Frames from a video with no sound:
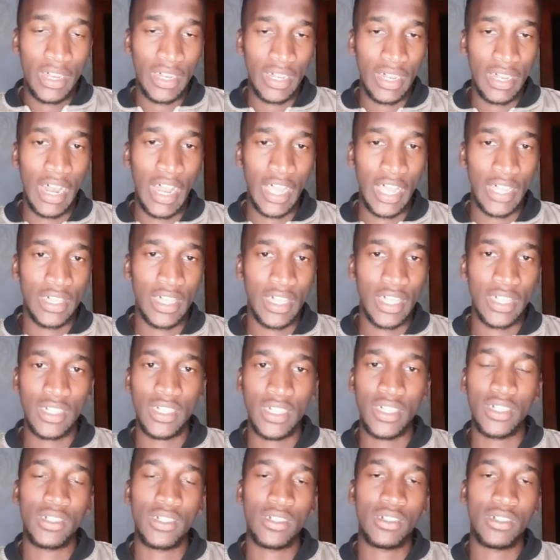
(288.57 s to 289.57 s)
like that's
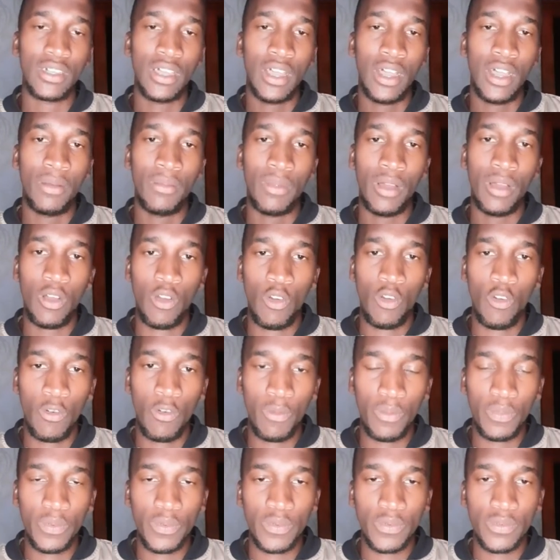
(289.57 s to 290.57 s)
it. I hope
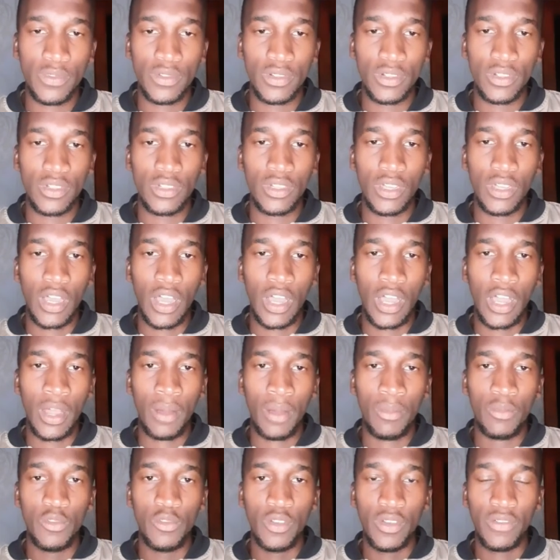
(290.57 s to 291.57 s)

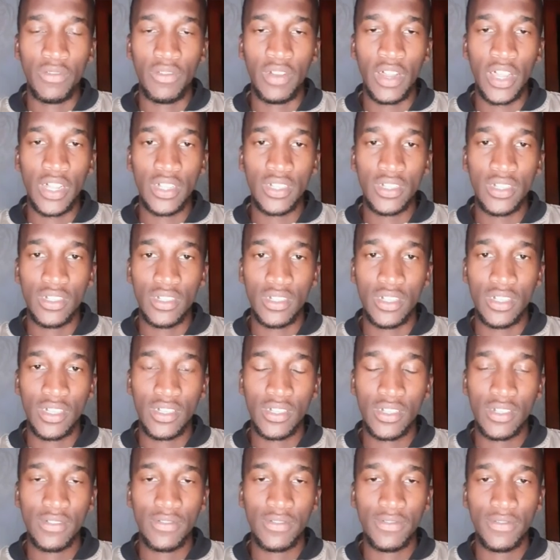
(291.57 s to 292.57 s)
you have learned
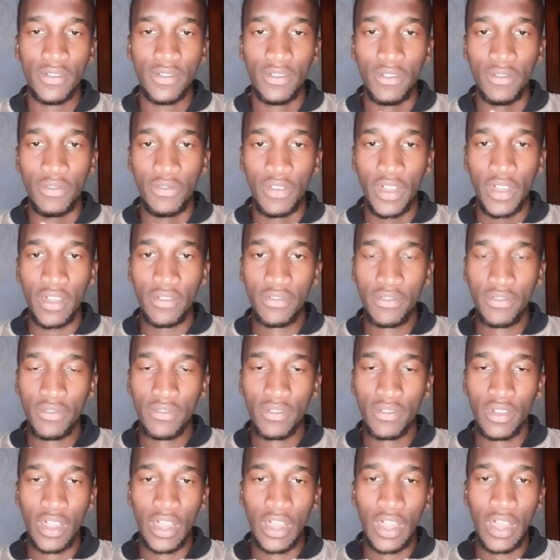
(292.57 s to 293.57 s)
this five
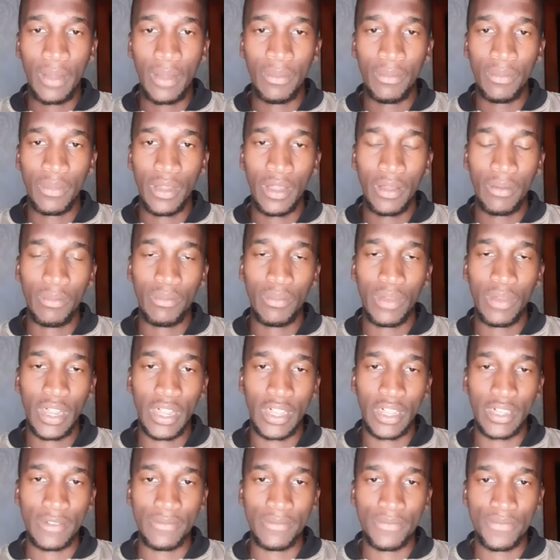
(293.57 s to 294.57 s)
like
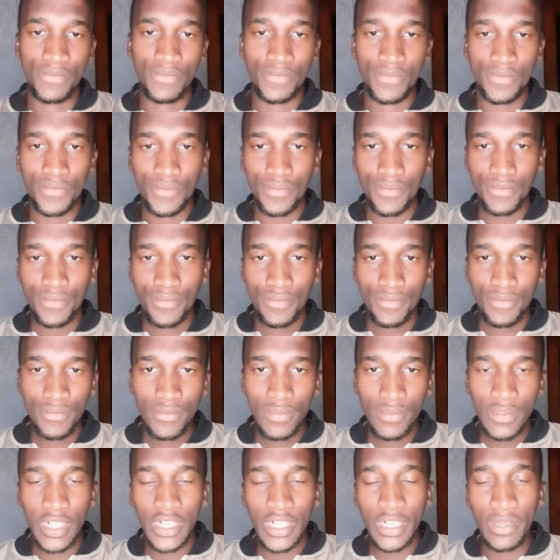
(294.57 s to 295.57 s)

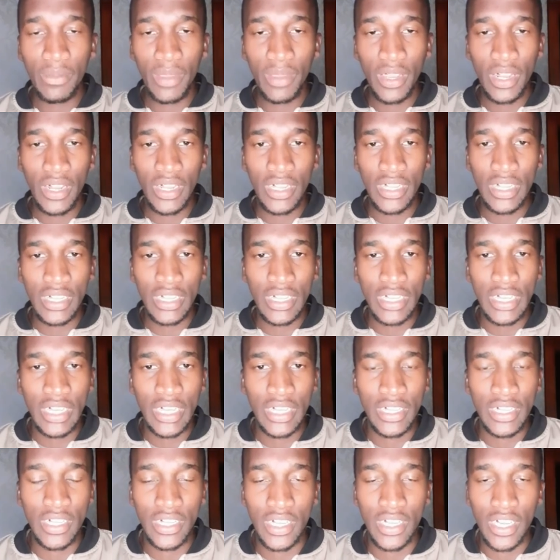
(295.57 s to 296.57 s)
email
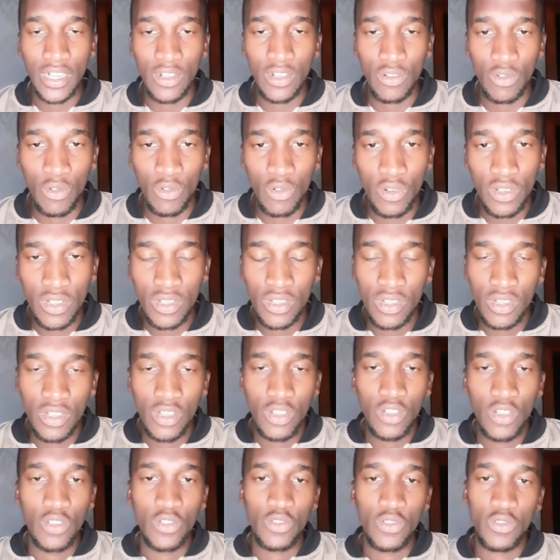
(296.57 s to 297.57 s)
etiquette rules.
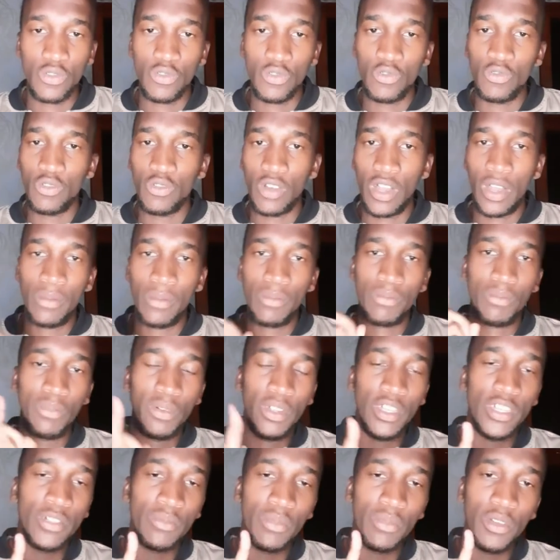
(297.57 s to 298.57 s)
So
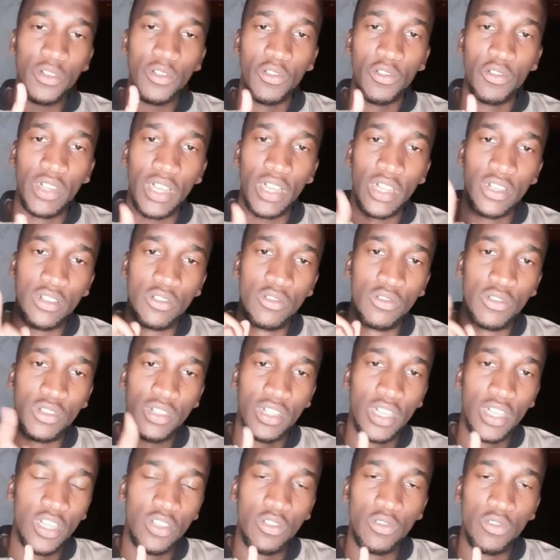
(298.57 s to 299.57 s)
please make sure that you
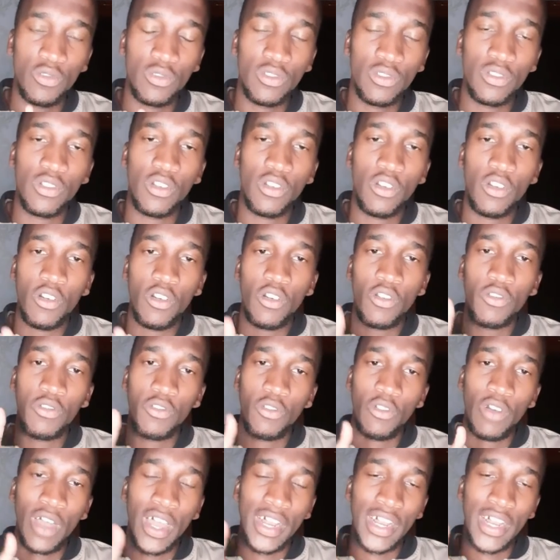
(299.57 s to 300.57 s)
stay tuned
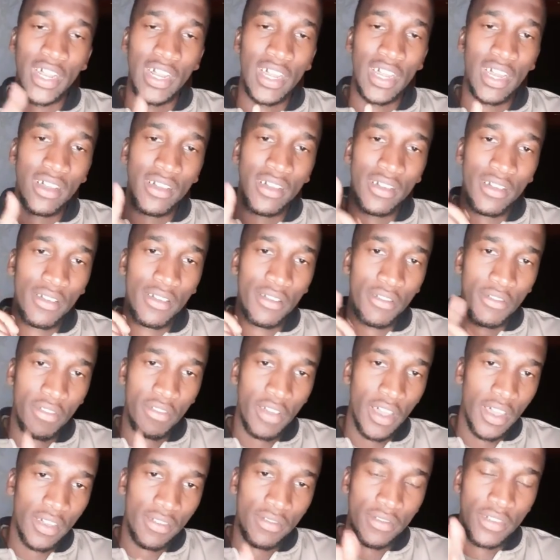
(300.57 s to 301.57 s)
for another
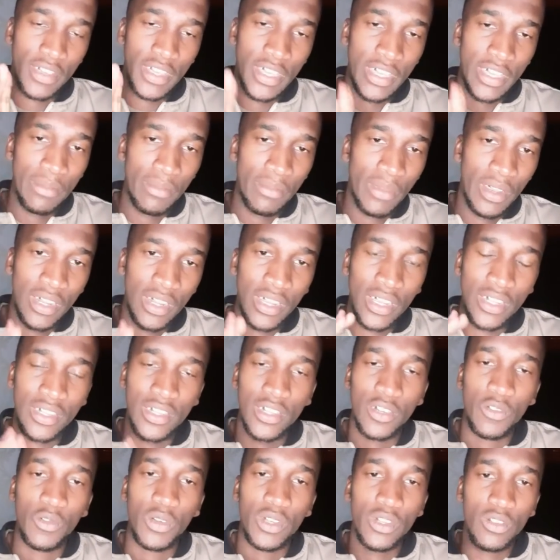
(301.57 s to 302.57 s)
5 email
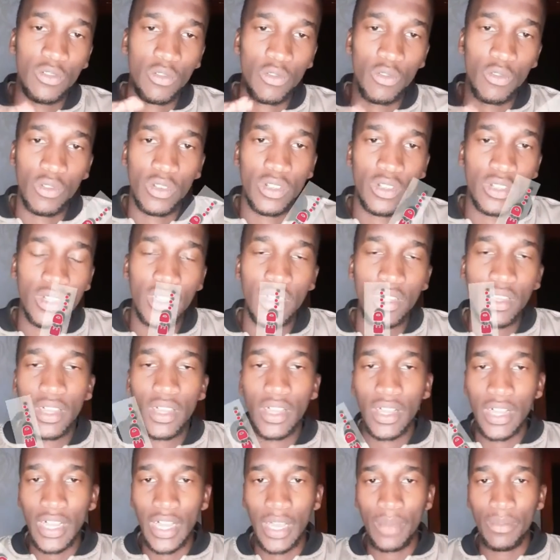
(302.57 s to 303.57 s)
etiquette rules
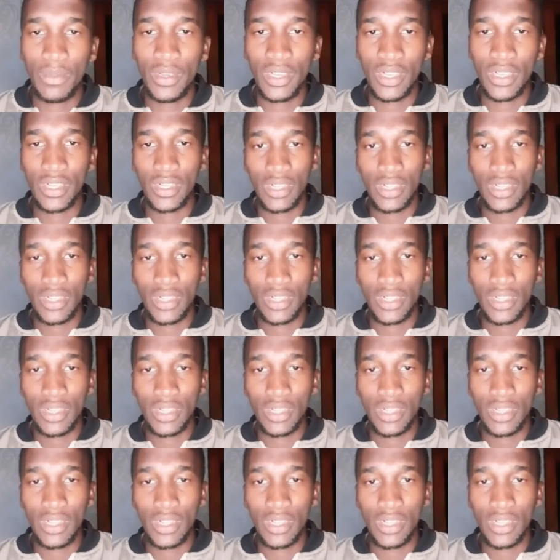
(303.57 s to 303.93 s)
coming